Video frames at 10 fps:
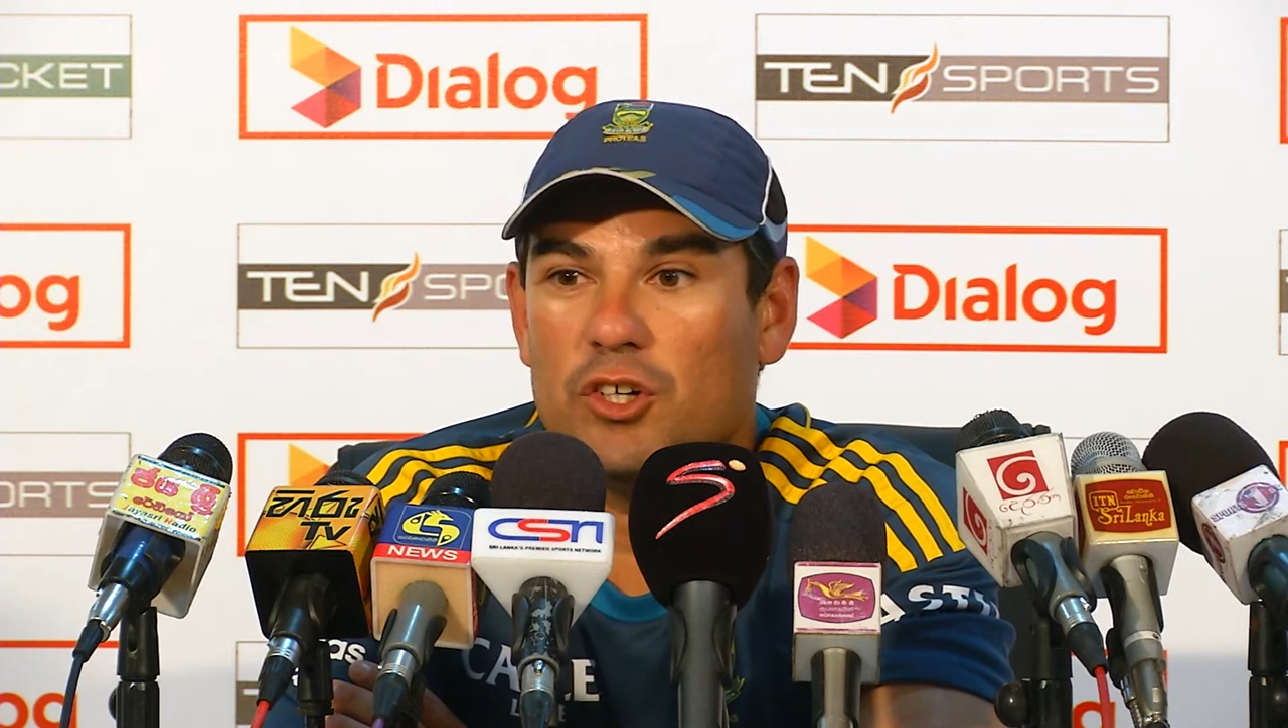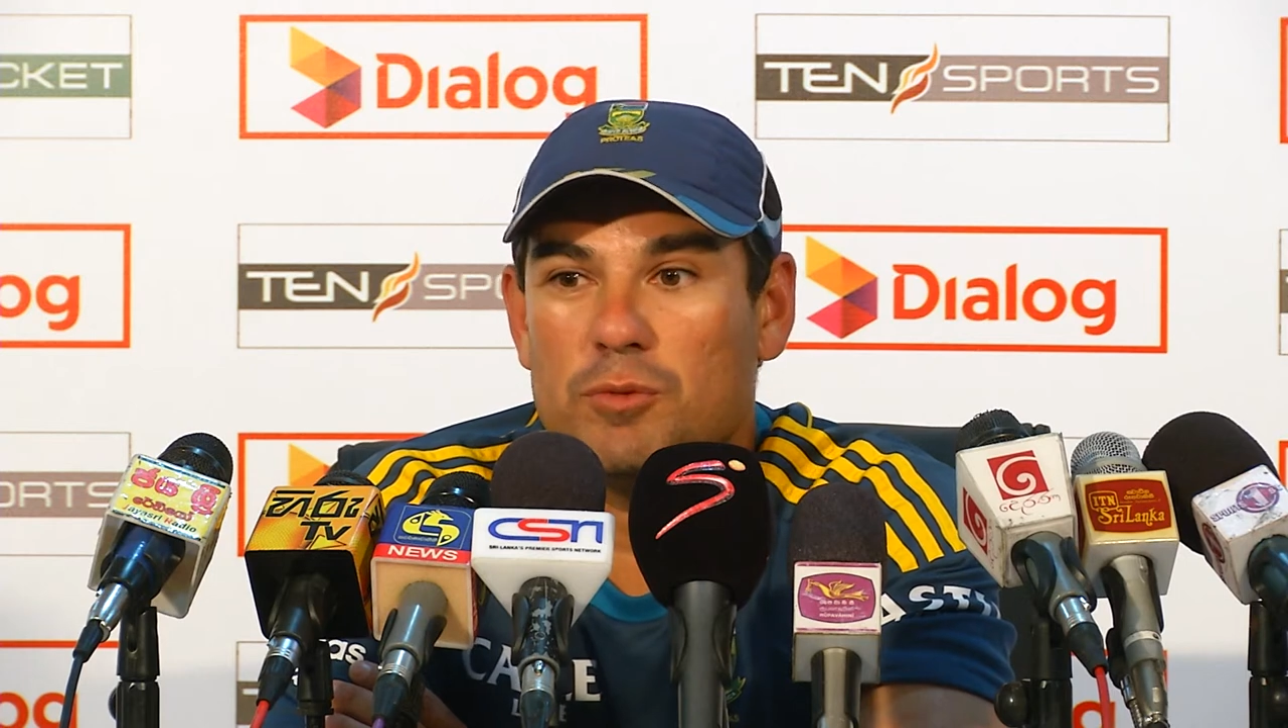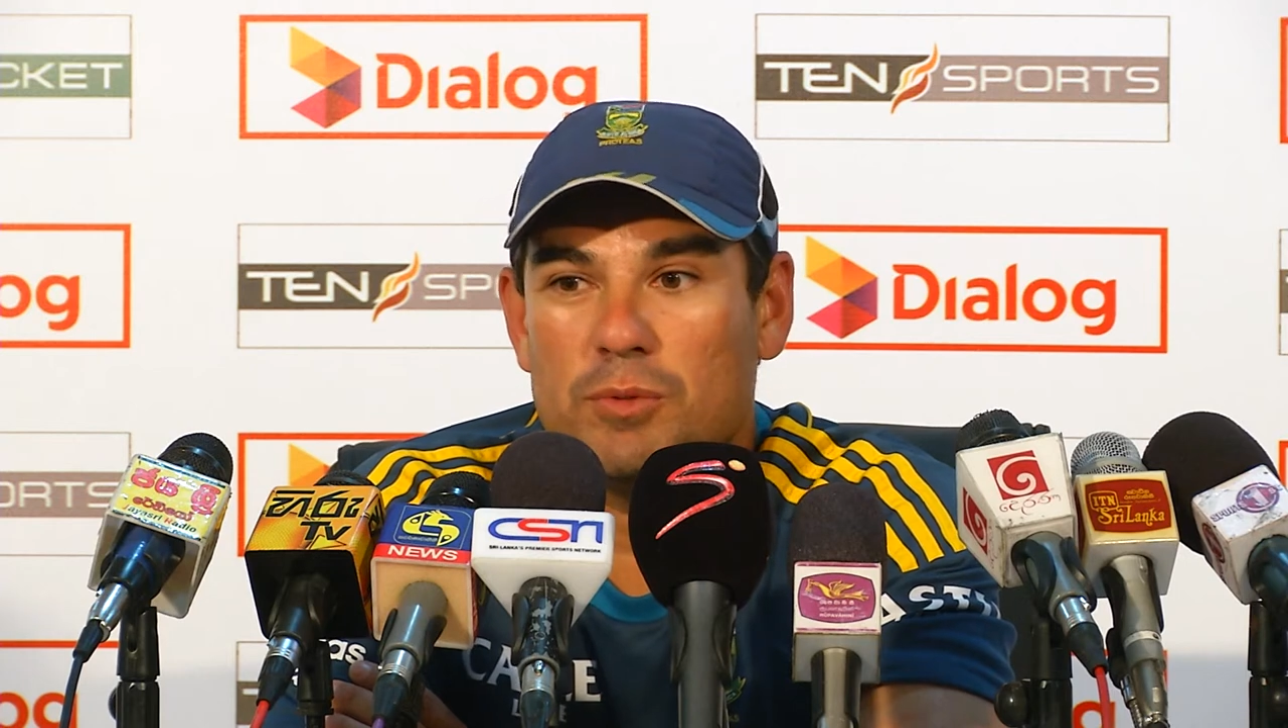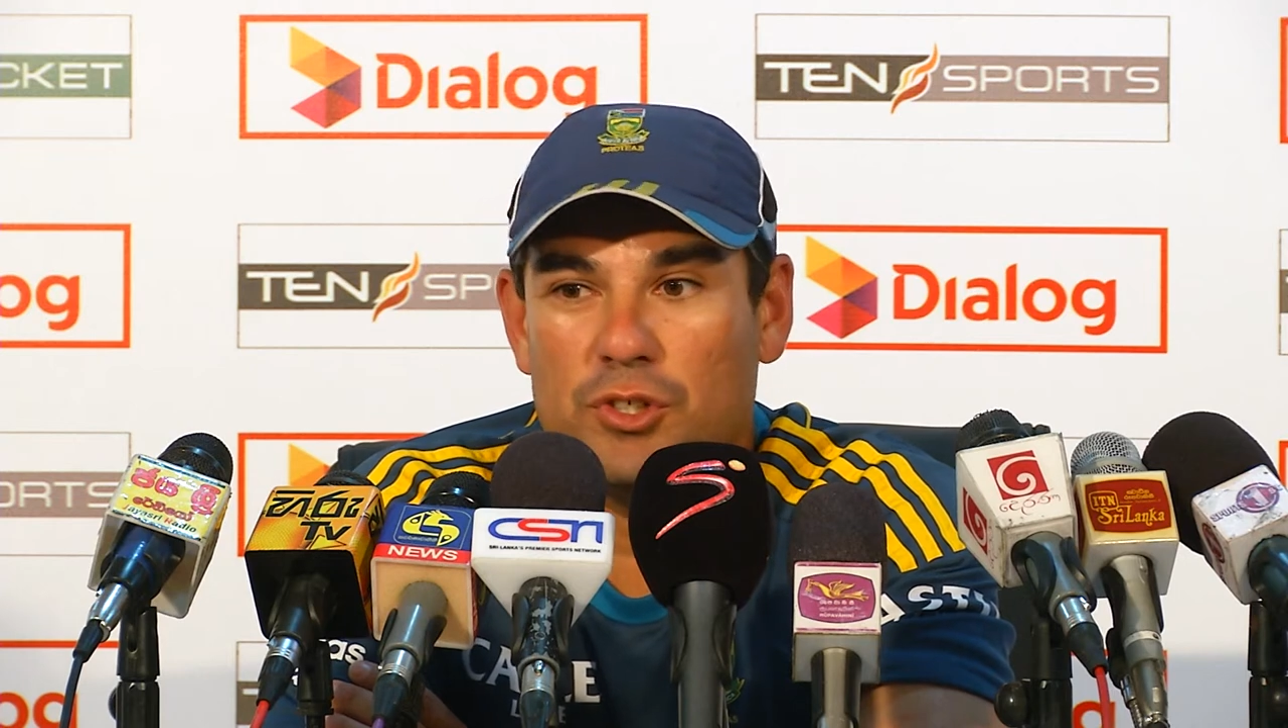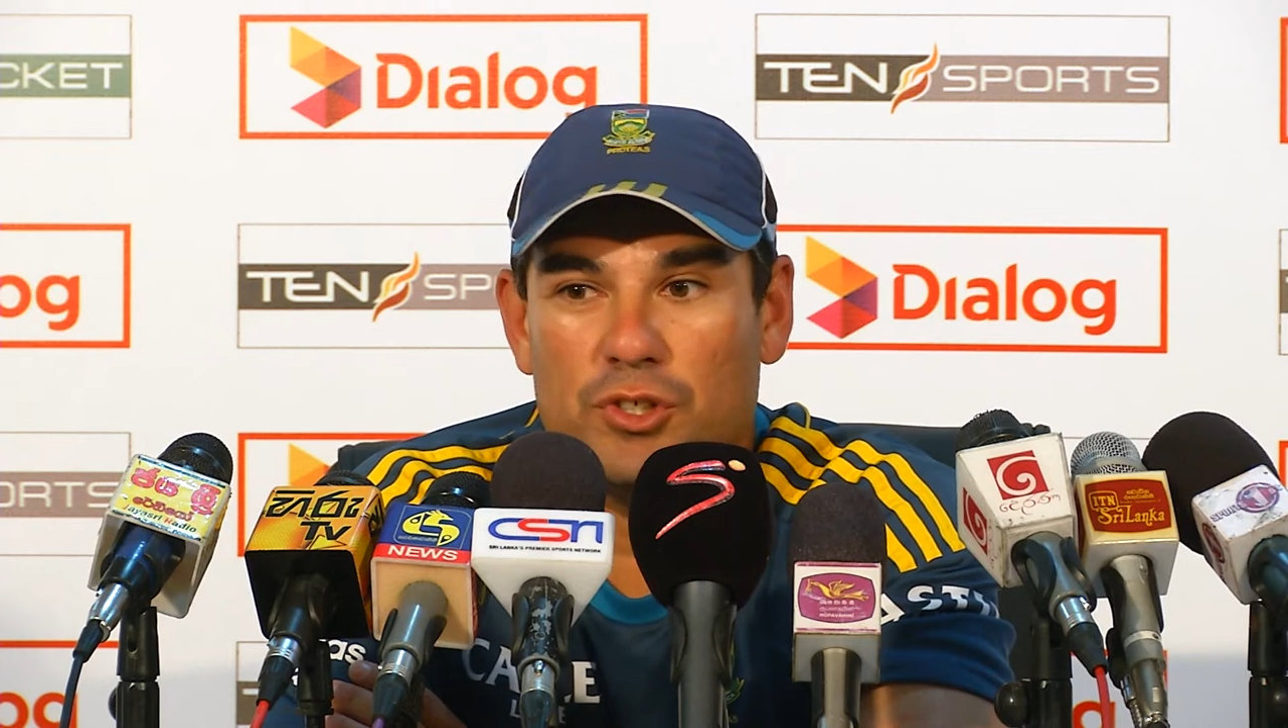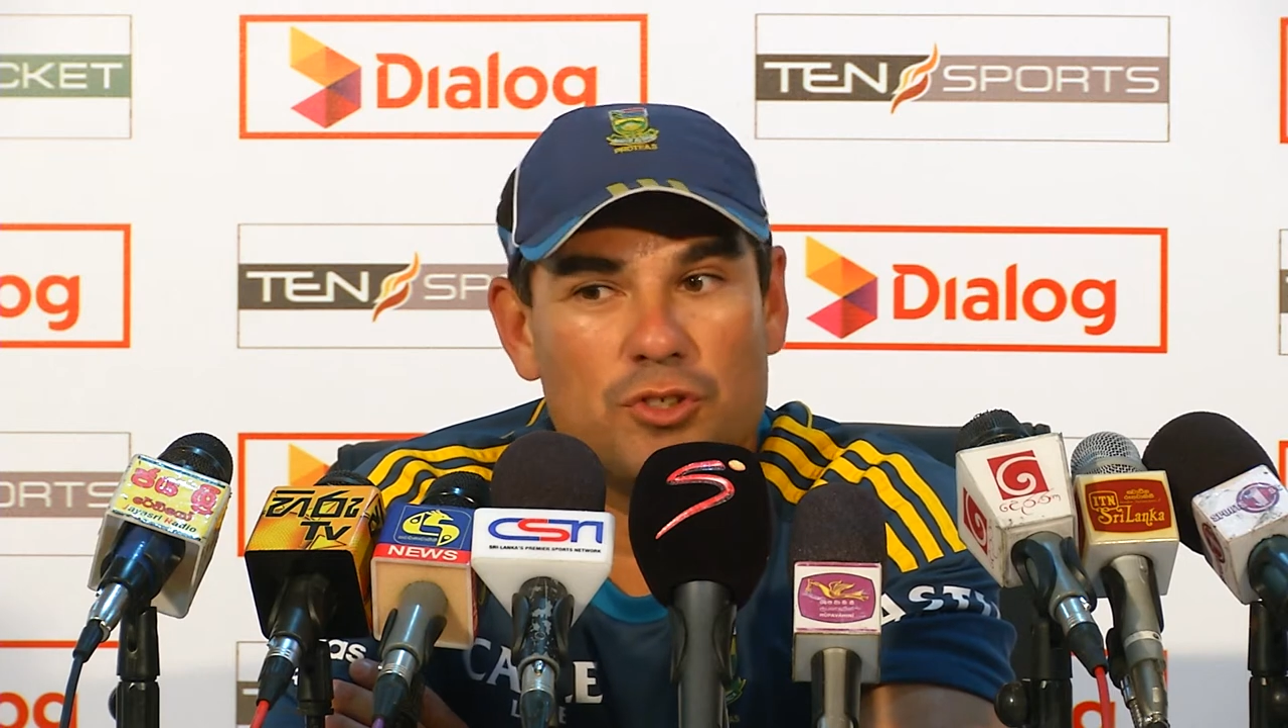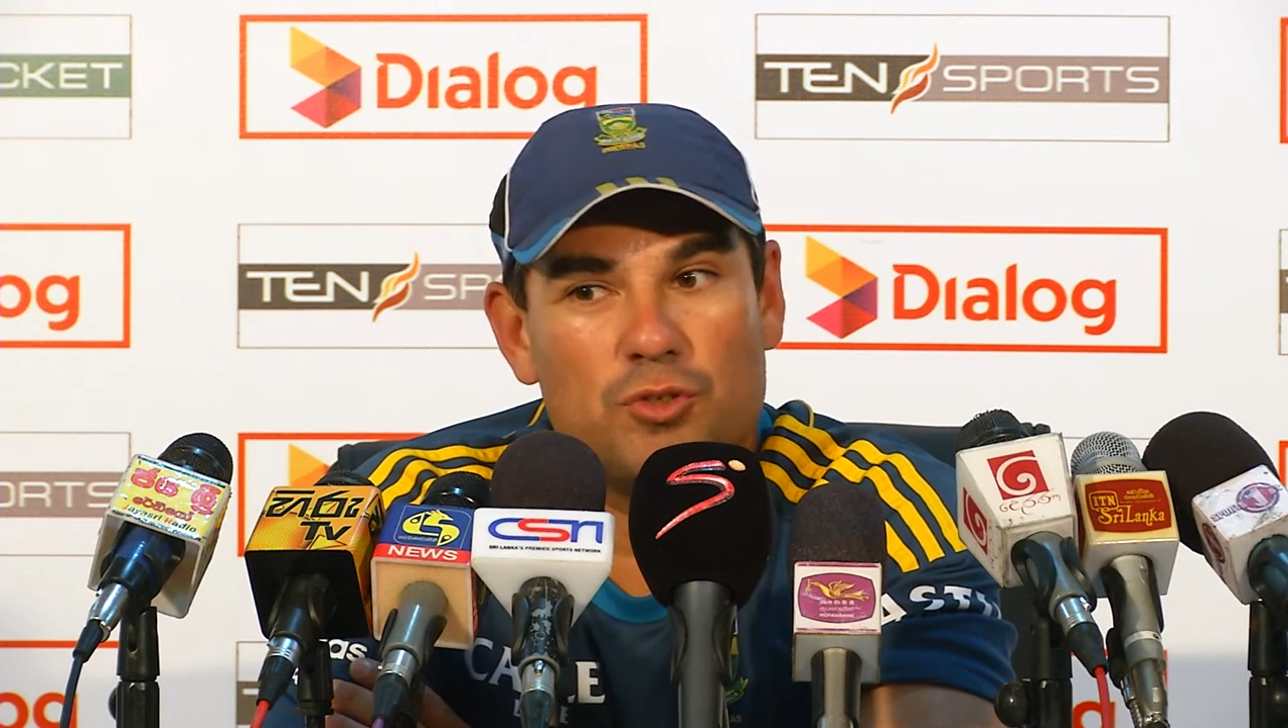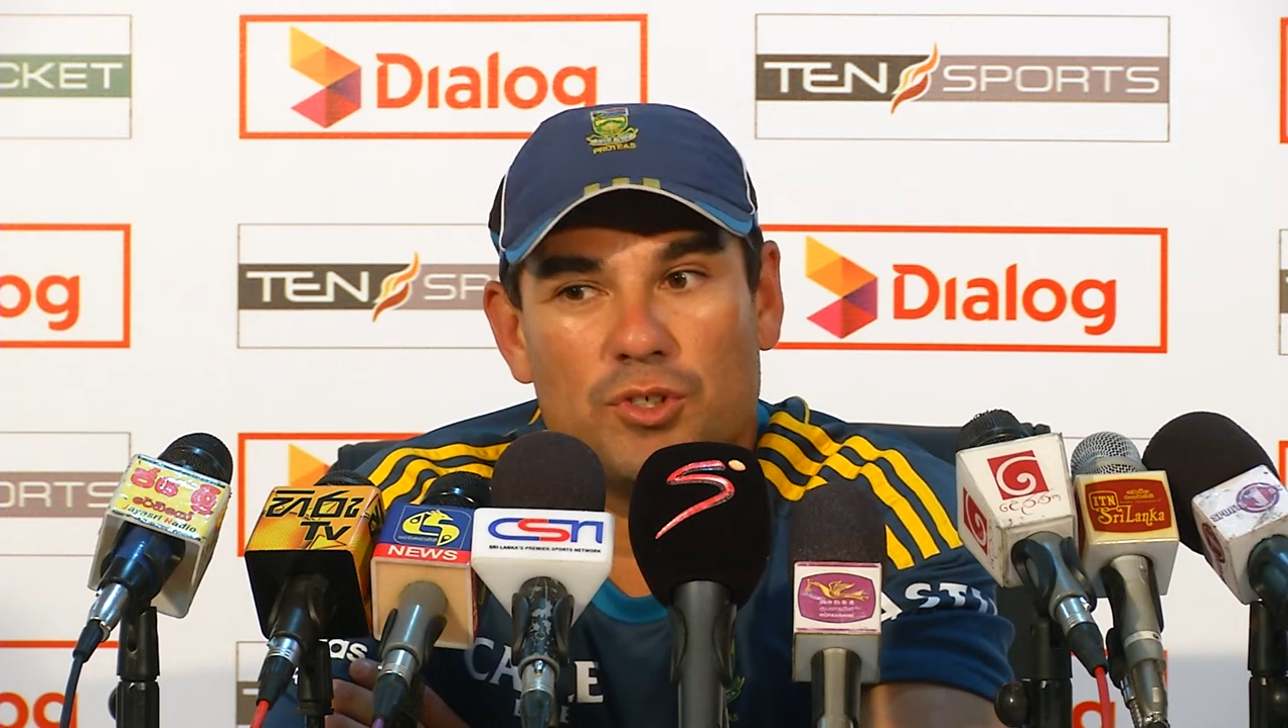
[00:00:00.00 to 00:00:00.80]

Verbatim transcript: those positions